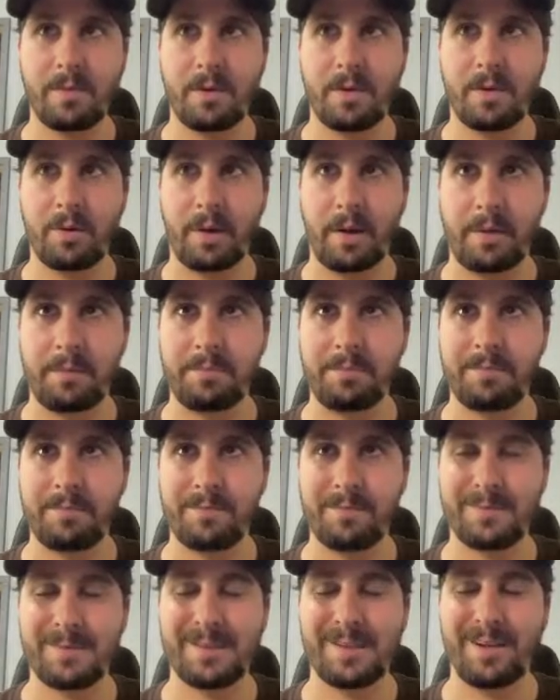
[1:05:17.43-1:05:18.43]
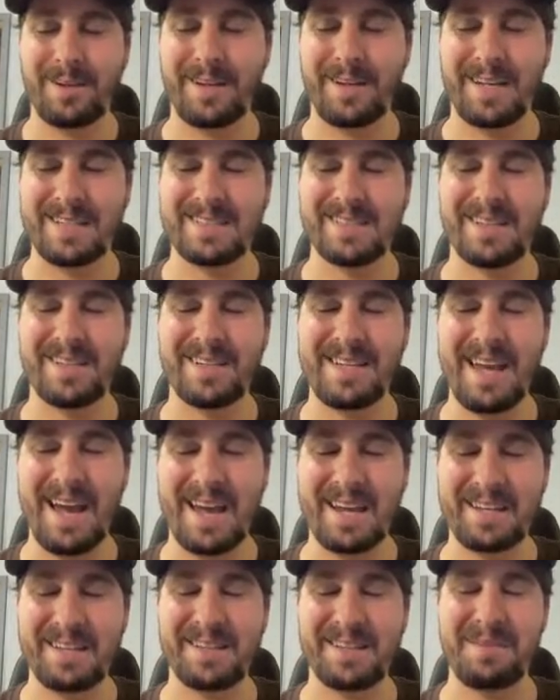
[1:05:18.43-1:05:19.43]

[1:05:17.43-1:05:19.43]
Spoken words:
okay. Sorry guys. Again,